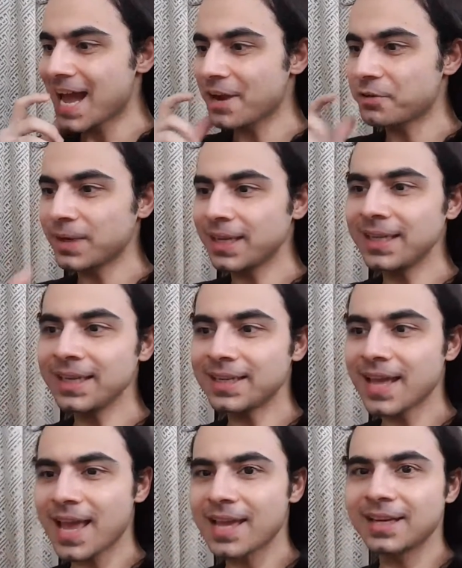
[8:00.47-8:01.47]
I really
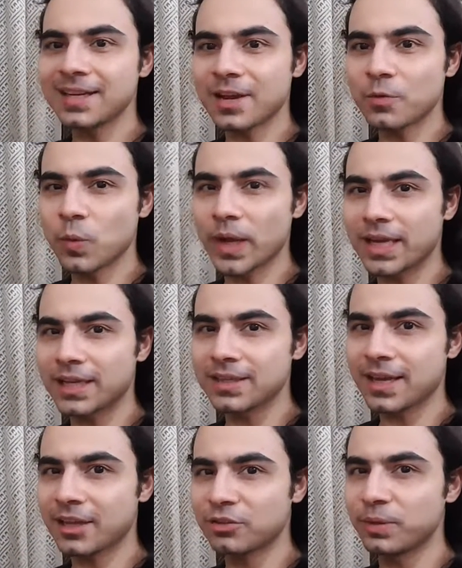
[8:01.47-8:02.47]
think that
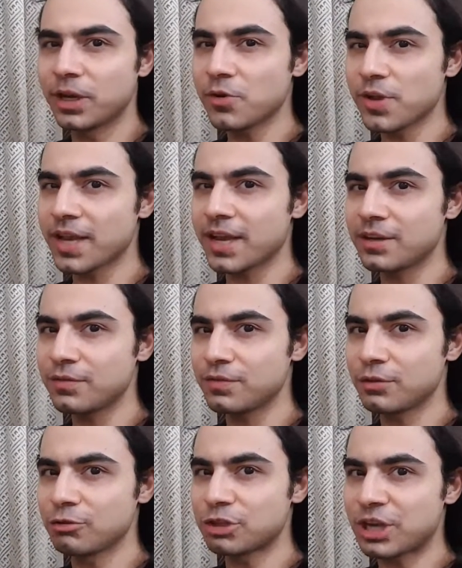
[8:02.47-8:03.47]
Wiccan has been looking at the
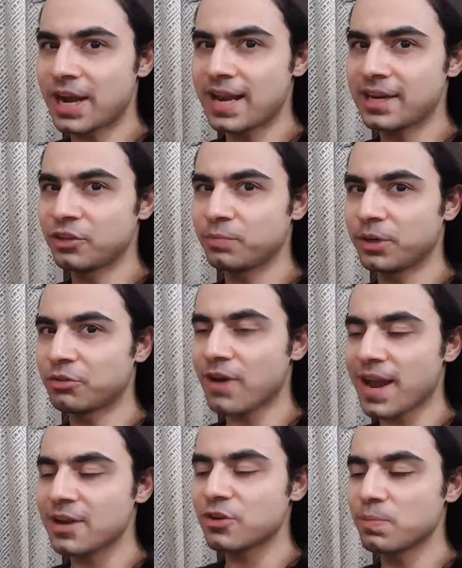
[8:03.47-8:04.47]
future and he's been
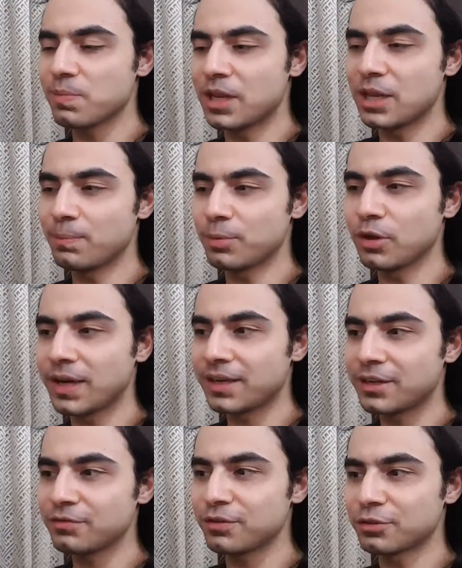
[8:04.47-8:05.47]
trying to
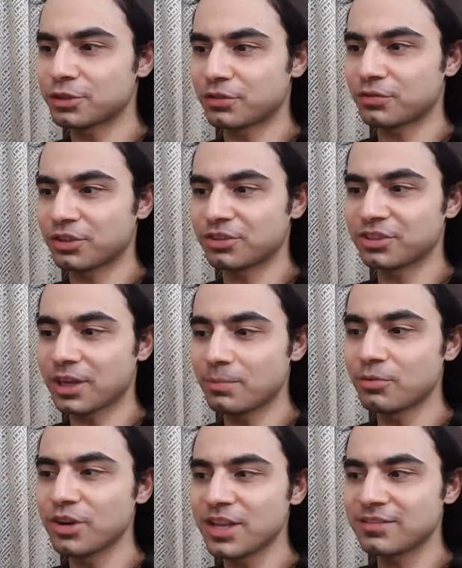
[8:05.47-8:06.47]
manipulate the future for
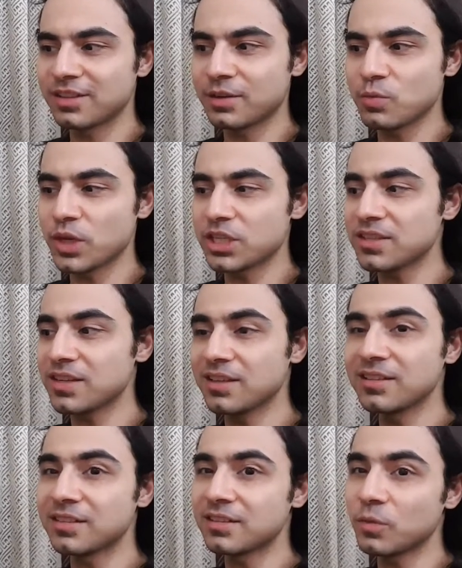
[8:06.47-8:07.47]
some reason which
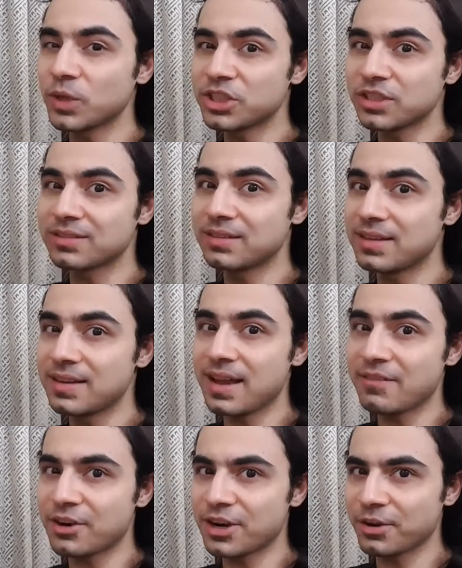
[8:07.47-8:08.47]
isn't which is
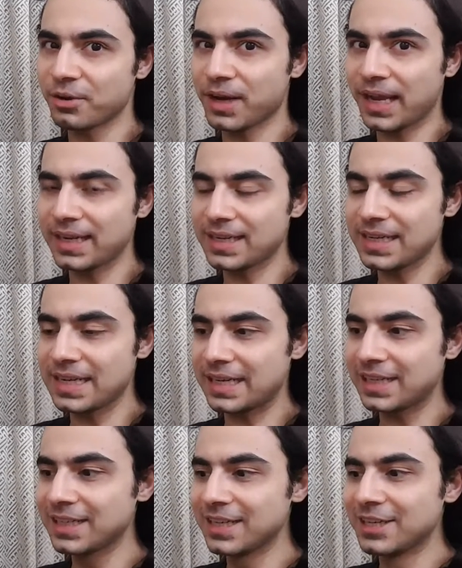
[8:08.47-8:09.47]
never a good
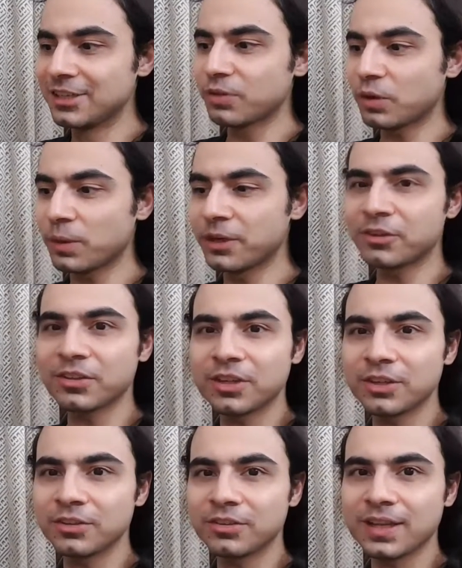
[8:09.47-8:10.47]
idea. So it will be
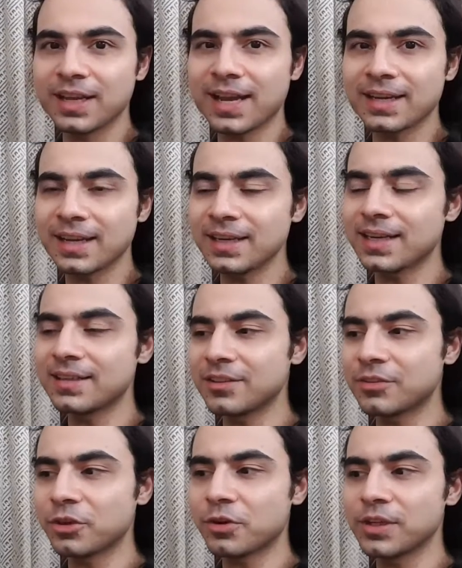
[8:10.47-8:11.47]
interesting to see. I think that
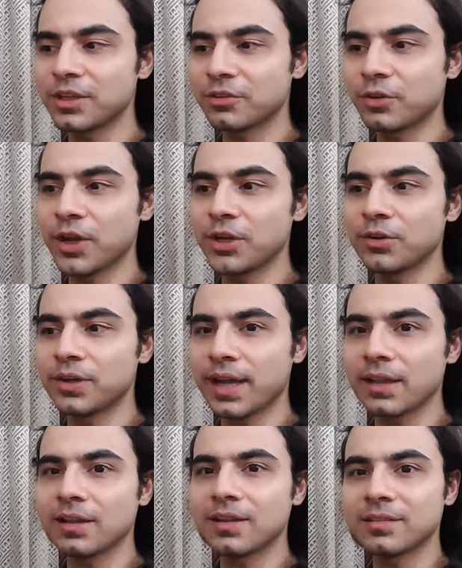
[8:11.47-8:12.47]
this story is going to
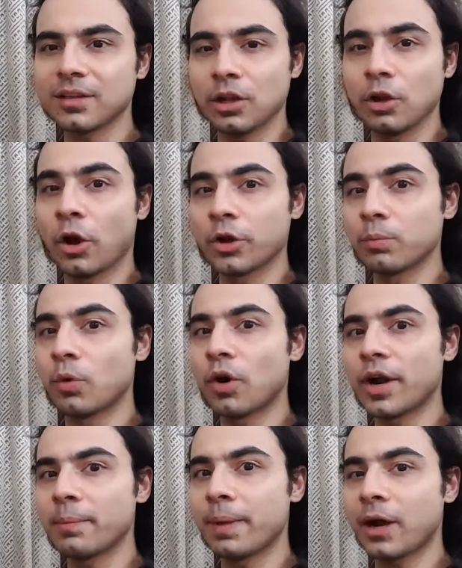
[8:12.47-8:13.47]
tell us a lot
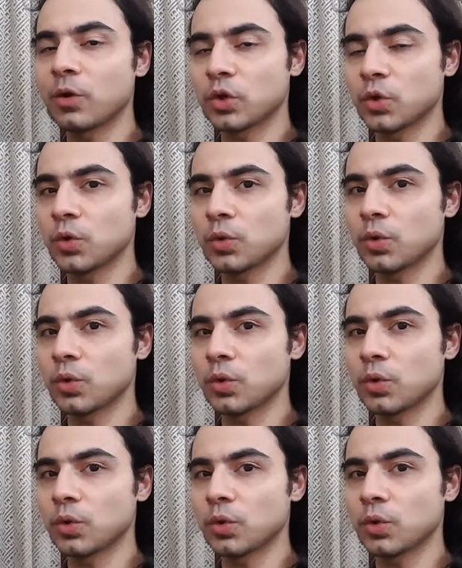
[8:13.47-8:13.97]
more about